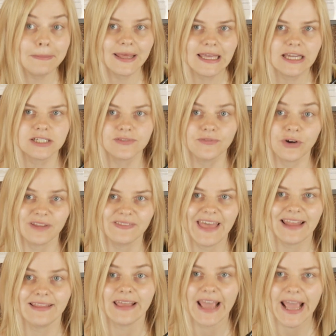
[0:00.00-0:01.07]
players for
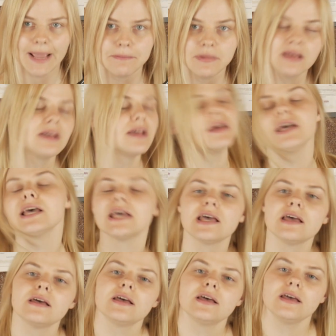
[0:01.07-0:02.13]
that game,
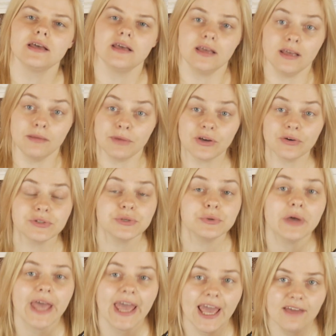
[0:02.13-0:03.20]
because
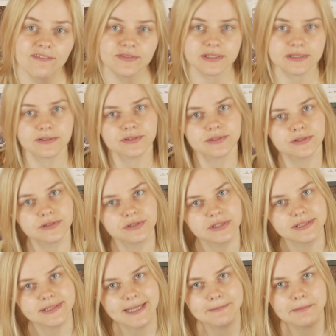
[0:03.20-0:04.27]
you have to
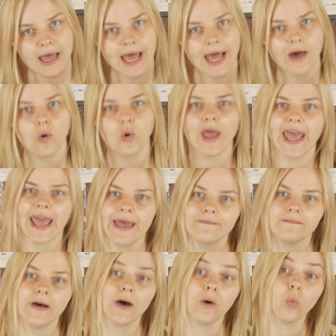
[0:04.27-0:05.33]
somehow
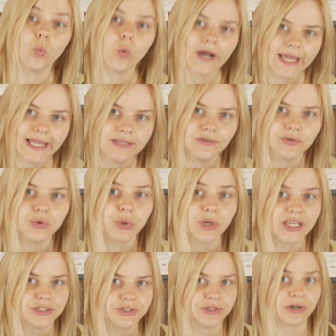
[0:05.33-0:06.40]
have a way to
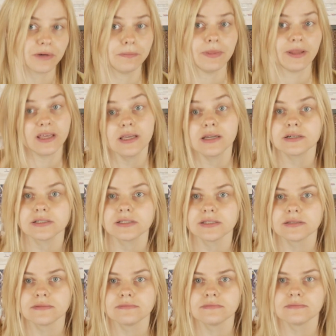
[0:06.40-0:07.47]
reach your
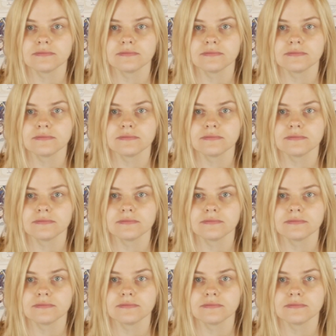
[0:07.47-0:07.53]
players.